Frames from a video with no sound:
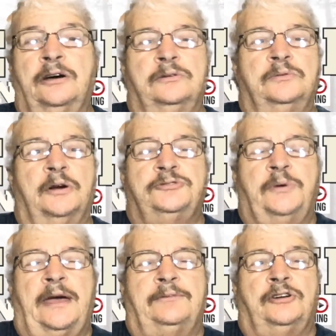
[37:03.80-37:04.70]
know, because
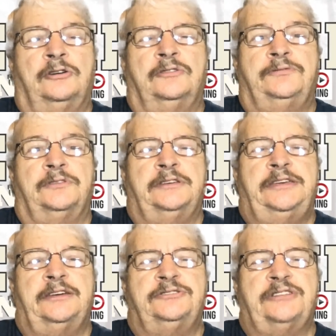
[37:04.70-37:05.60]
we haven't heard from the
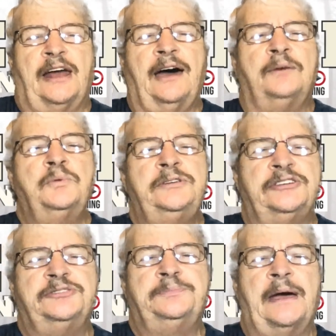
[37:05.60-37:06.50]
kids, and I wouldn't
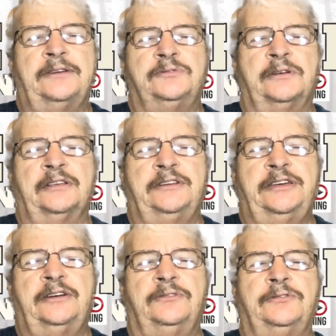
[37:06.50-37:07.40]
expect really to
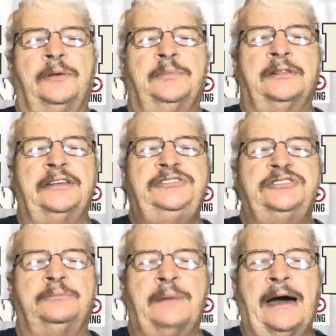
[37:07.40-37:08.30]
hear from at
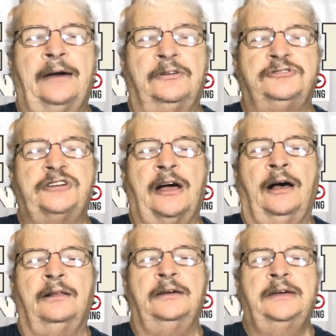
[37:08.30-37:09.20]
least the minor
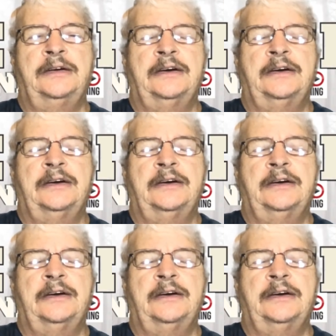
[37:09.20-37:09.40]
child,